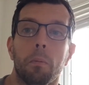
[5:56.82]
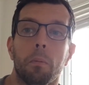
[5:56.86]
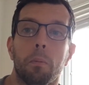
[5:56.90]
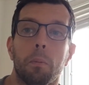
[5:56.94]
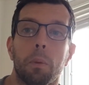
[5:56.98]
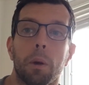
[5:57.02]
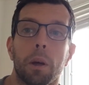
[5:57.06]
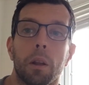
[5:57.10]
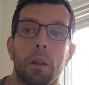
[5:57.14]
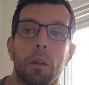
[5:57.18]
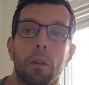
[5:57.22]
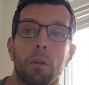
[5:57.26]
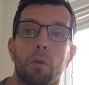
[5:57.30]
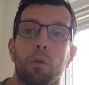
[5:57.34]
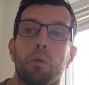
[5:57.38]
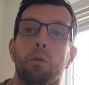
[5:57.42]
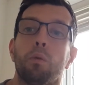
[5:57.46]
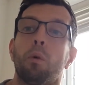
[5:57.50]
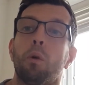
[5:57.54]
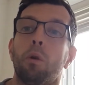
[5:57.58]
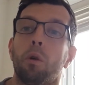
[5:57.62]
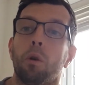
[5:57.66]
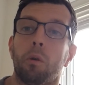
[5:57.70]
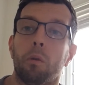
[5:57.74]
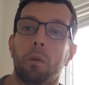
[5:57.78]
being
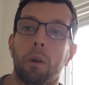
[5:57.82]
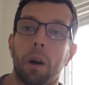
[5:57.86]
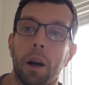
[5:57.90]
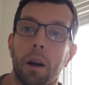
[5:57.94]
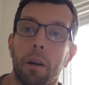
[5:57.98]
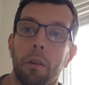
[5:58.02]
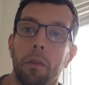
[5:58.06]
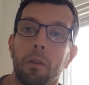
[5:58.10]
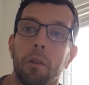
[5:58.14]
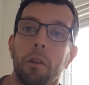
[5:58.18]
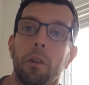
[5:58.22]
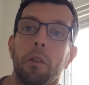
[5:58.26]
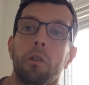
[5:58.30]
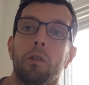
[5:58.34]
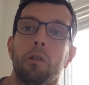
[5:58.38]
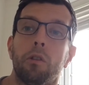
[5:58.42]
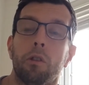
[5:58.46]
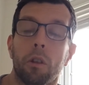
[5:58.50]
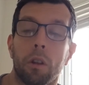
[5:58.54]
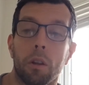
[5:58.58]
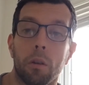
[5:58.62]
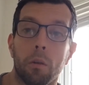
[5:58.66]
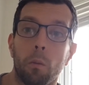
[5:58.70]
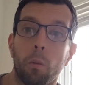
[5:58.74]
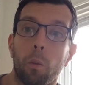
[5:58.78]
thrown around
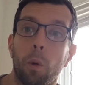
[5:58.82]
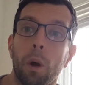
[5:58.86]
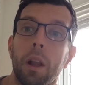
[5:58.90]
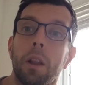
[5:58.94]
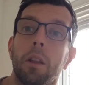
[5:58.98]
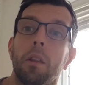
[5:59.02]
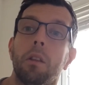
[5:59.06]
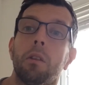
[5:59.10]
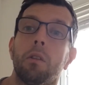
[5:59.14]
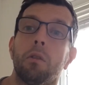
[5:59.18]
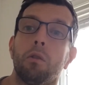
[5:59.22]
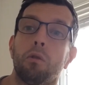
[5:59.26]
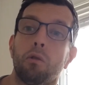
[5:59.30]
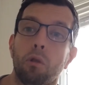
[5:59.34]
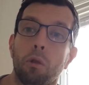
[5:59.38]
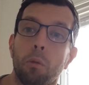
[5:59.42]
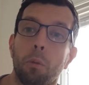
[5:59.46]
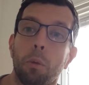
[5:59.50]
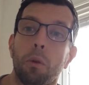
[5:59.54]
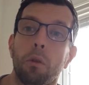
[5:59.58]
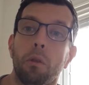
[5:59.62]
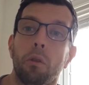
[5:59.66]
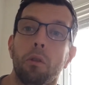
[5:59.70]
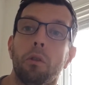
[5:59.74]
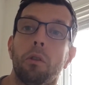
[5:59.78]
into wind and
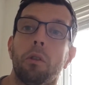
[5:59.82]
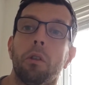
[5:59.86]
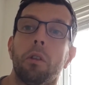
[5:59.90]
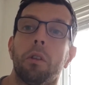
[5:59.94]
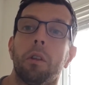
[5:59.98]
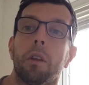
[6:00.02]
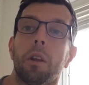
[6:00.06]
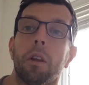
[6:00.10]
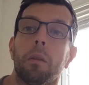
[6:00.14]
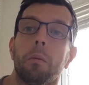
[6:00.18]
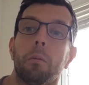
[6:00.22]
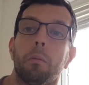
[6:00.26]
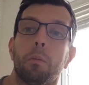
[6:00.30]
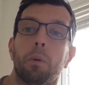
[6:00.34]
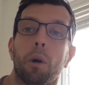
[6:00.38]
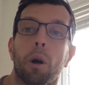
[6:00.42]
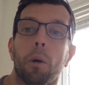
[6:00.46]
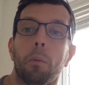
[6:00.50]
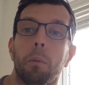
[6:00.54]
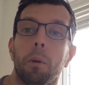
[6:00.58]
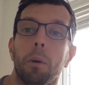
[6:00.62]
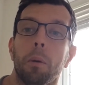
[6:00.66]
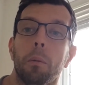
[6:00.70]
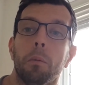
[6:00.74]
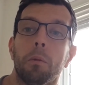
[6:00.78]
troubles and
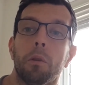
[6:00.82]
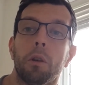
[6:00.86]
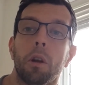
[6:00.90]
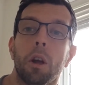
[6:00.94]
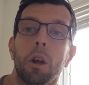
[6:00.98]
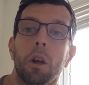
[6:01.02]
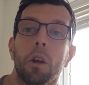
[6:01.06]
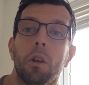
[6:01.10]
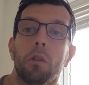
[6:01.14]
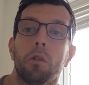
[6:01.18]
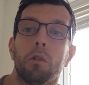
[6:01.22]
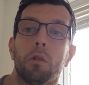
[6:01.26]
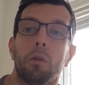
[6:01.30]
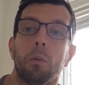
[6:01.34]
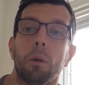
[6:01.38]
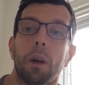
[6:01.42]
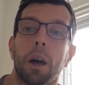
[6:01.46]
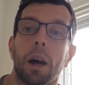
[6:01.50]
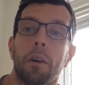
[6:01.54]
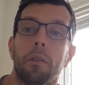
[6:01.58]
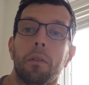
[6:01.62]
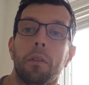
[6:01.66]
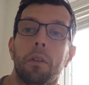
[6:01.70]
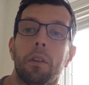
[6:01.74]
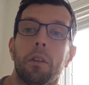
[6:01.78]
problems. So we
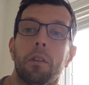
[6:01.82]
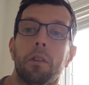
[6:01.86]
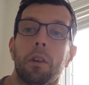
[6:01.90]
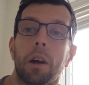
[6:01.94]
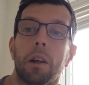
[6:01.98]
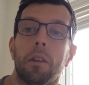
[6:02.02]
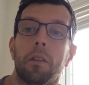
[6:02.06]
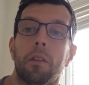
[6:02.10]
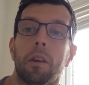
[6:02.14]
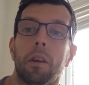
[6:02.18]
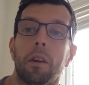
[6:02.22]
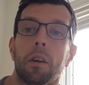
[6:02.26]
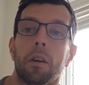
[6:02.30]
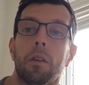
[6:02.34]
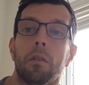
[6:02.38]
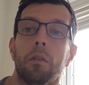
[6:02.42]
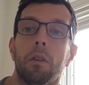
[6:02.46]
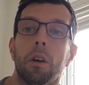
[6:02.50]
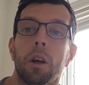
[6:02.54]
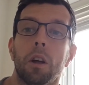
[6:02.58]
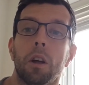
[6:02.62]
have this idea of